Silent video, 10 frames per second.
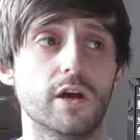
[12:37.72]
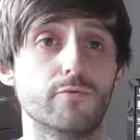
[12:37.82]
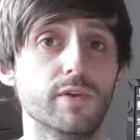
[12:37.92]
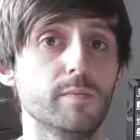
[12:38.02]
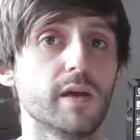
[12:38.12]

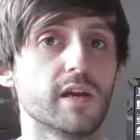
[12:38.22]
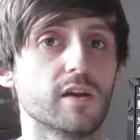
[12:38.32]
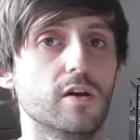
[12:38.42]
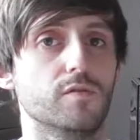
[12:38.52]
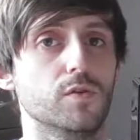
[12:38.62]

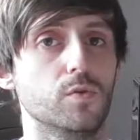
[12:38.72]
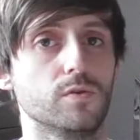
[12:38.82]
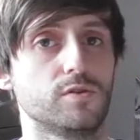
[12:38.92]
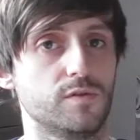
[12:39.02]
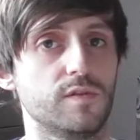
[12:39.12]
remake of an
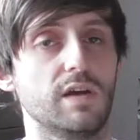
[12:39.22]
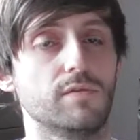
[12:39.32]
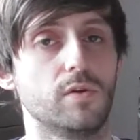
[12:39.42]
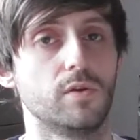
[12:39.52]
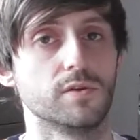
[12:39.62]
old
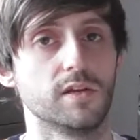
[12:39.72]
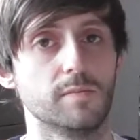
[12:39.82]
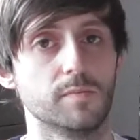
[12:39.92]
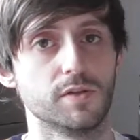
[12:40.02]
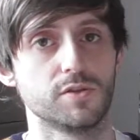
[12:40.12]
survival horror
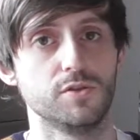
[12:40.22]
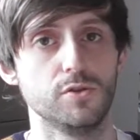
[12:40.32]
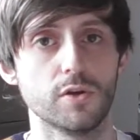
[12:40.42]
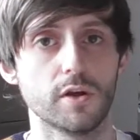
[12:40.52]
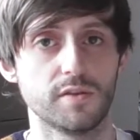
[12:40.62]
game, but it's
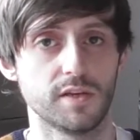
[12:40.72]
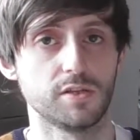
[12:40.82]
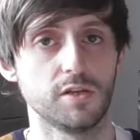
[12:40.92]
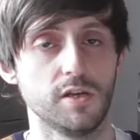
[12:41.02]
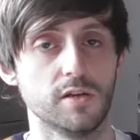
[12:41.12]
new out
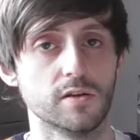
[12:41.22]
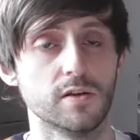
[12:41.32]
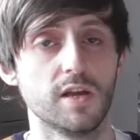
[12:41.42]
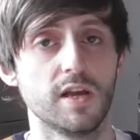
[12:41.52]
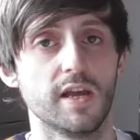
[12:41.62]
this
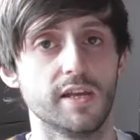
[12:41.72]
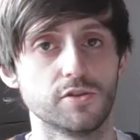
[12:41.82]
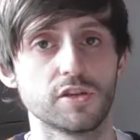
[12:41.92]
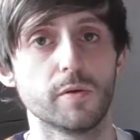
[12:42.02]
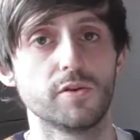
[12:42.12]
year. It
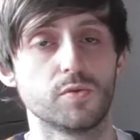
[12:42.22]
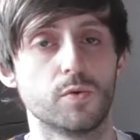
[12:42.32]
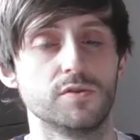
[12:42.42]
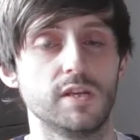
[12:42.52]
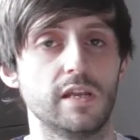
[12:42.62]
just came out
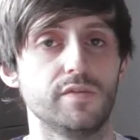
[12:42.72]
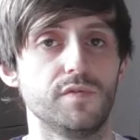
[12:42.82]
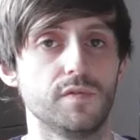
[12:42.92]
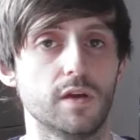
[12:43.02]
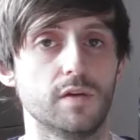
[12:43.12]
towards the
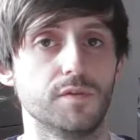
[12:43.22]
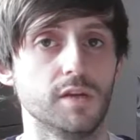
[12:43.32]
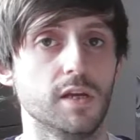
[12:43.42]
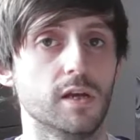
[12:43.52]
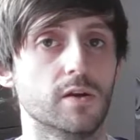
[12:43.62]
end of the
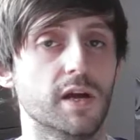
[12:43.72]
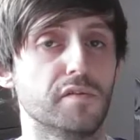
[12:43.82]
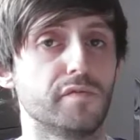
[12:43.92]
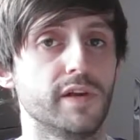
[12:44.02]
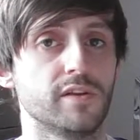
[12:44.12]
year, and
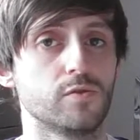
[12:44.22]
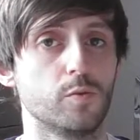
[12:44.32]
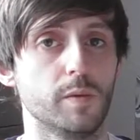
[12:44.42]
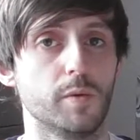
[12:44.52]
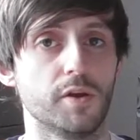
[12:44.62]
a friend
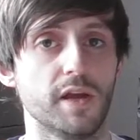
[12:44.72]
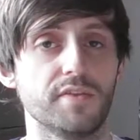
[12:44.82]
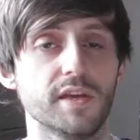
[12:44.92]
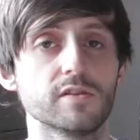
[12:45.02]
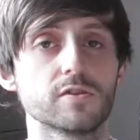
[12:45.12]
told me about it. I
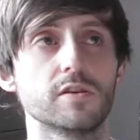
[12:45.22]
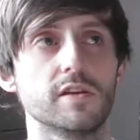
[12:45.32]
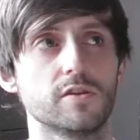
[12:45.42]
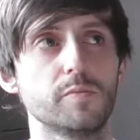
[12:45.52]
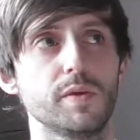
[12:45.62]
think it's on
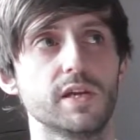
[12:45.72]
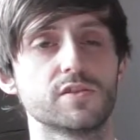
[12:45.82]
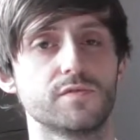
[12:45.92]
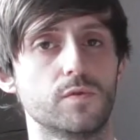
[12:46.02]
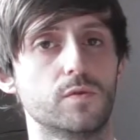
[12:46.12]

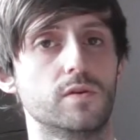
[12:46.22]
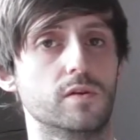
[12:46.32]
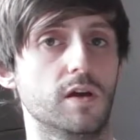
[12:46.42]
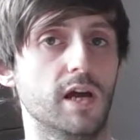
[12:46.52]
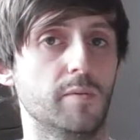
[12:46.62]

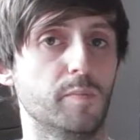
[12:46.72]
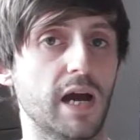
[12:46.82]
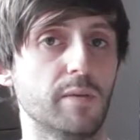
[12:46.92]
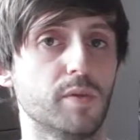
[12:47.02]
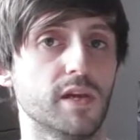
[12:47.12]
PS4, but
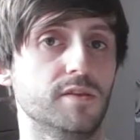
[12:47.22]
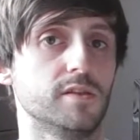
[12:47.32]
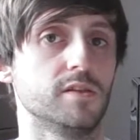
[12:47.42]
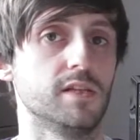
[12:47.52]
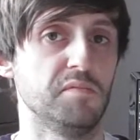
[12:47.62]
I'm playing the
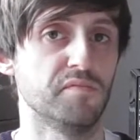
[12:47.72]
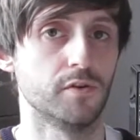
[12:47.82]
Steam